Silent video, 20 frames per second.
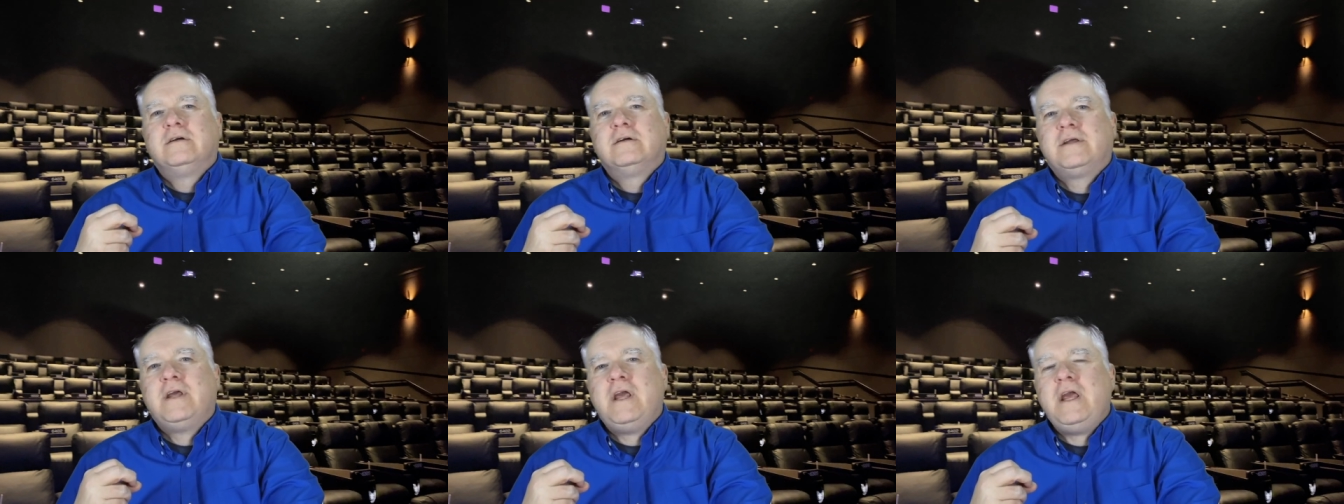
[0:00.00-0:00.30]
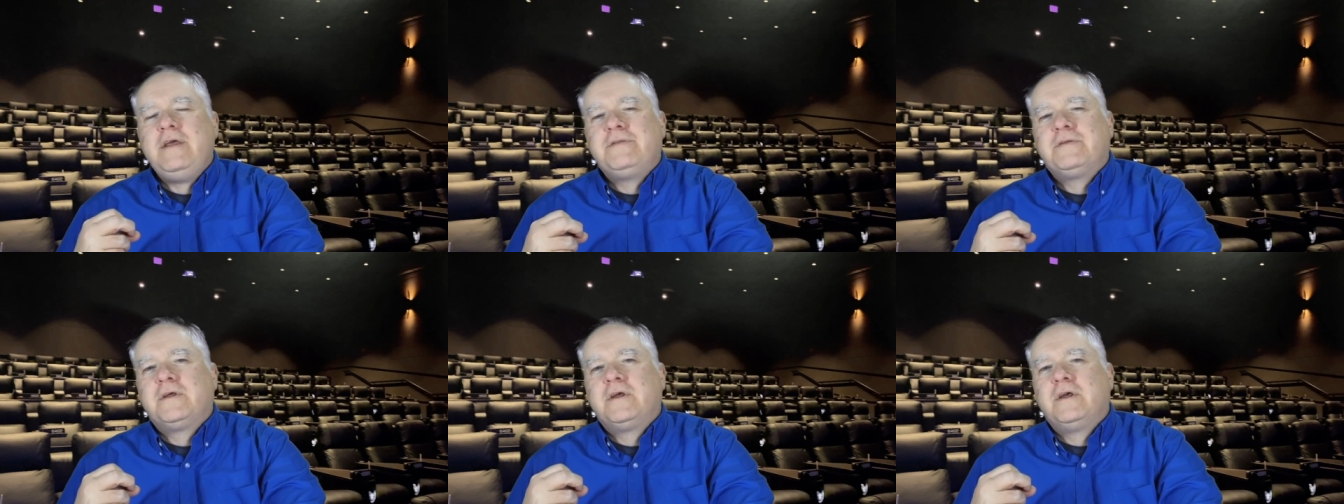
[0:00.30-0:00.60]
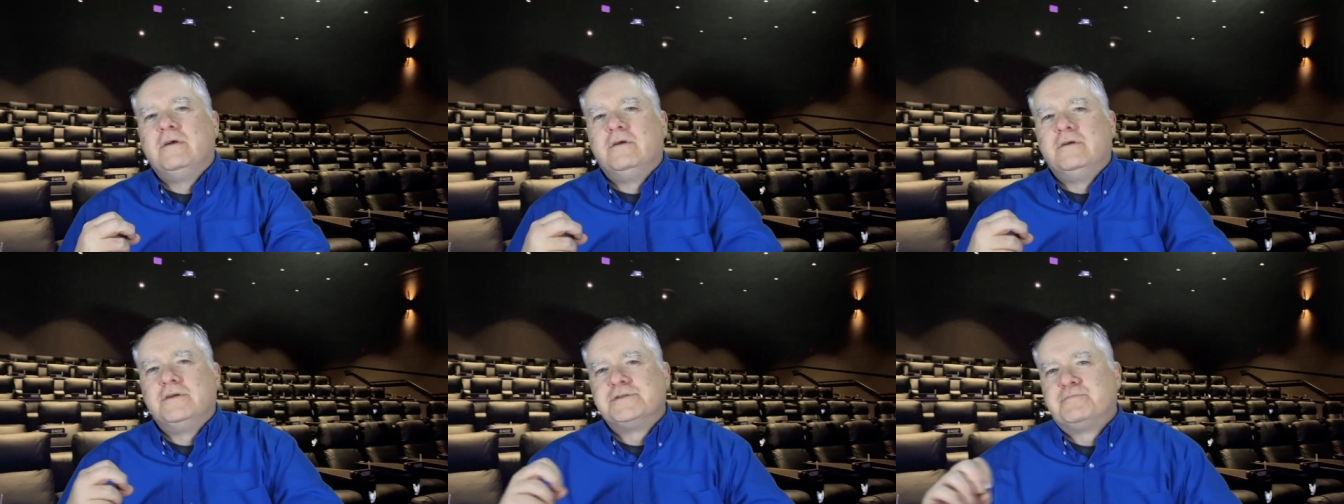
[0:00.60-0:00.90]
Keith
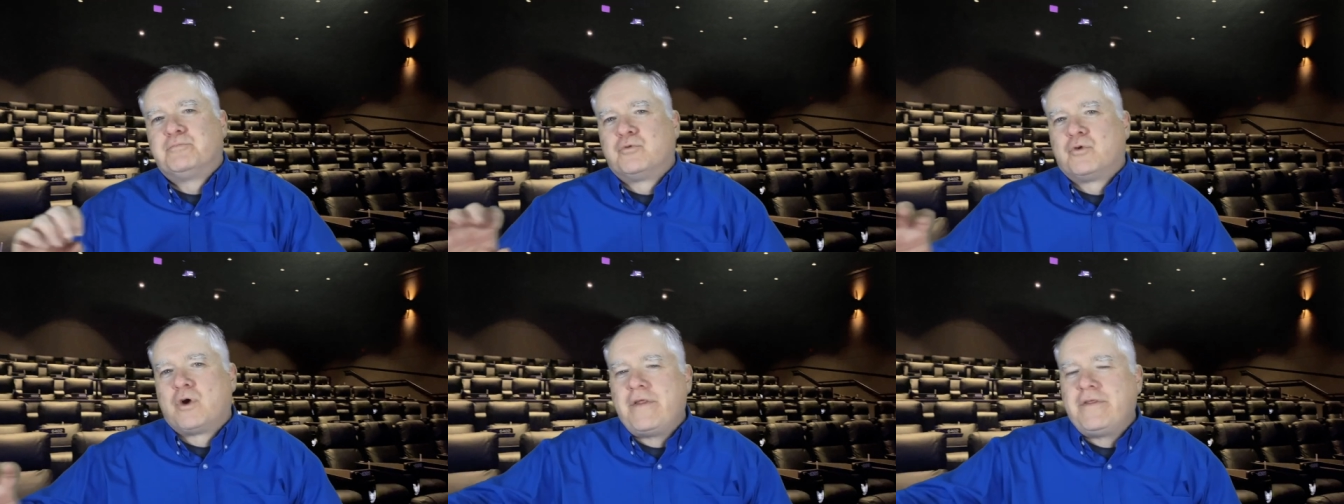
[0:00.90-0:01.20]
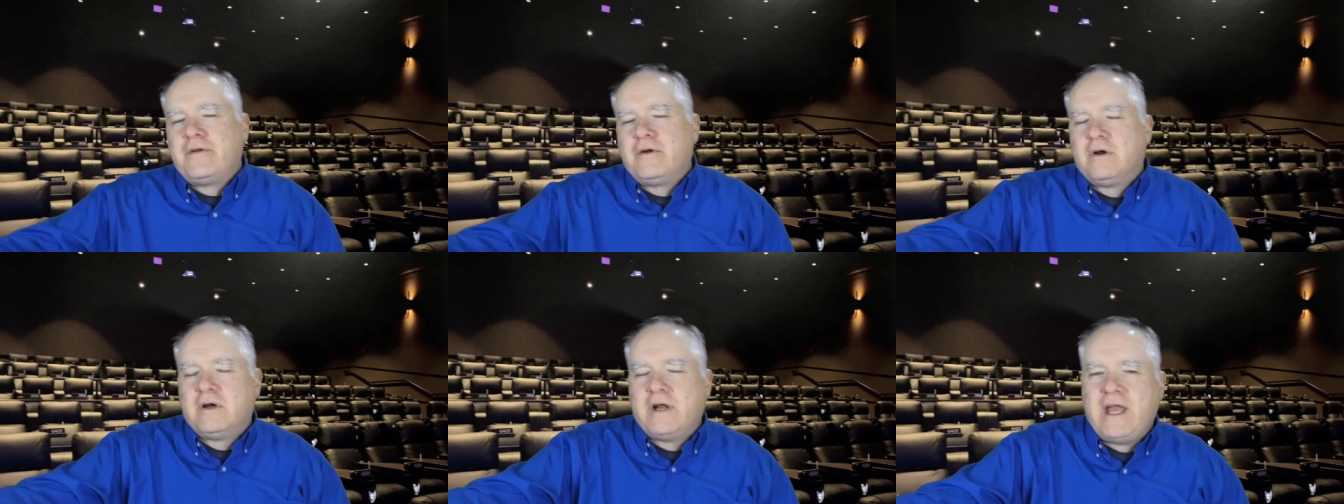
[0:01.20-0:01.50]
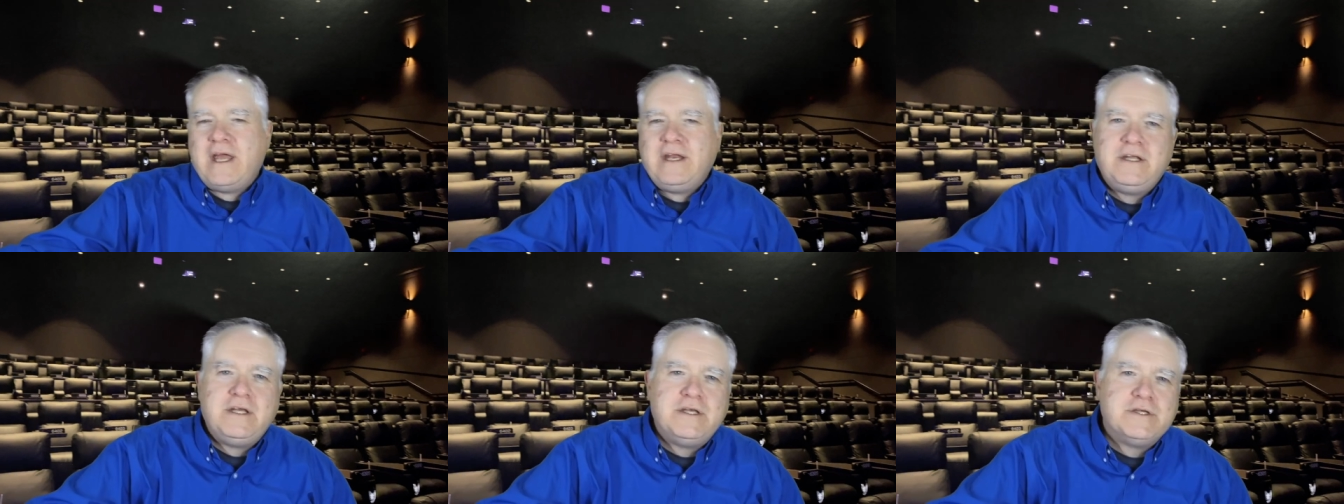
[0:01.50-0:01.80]
Gill's brother
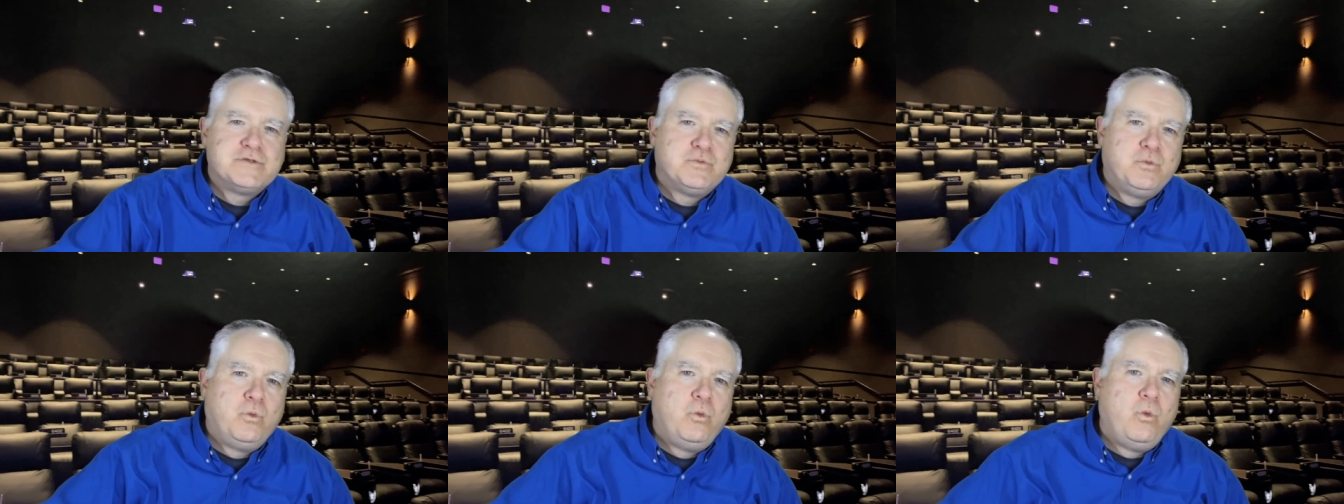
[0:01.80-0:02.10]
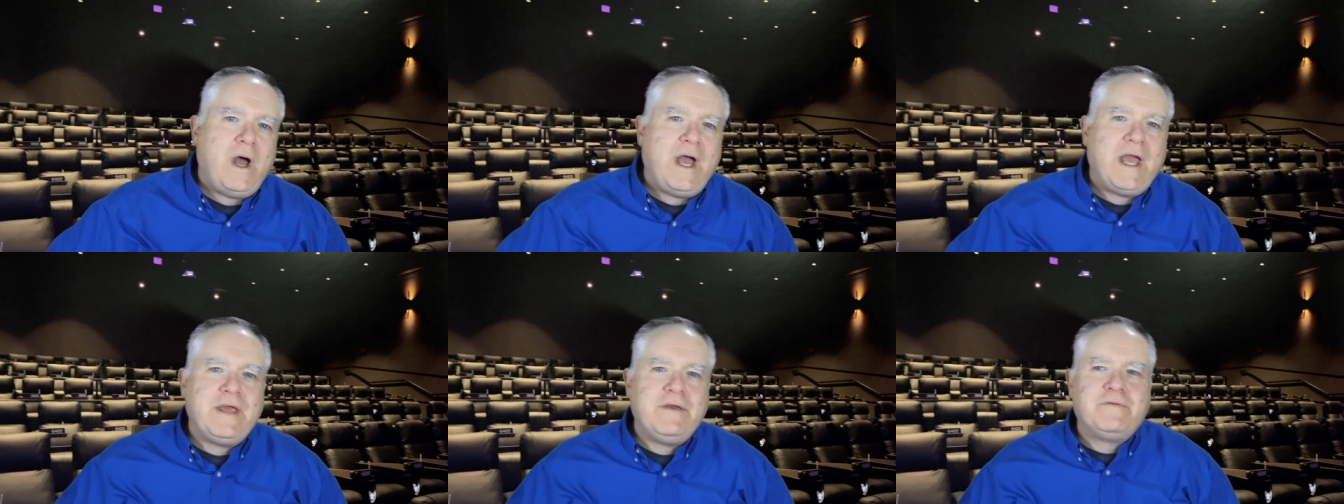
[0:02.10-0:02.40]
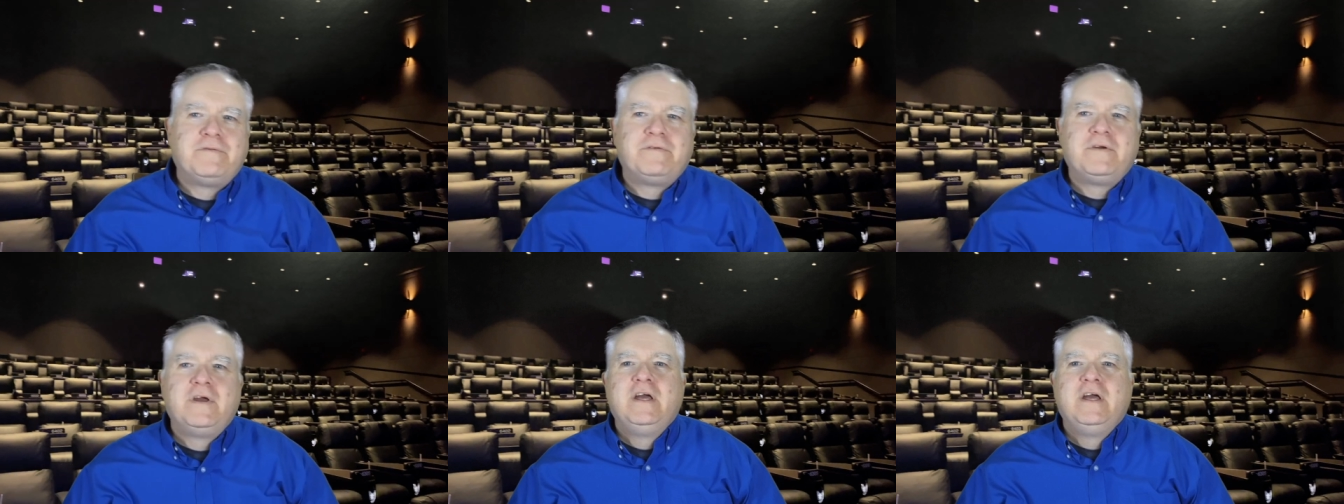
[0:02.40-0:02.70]
and his wife,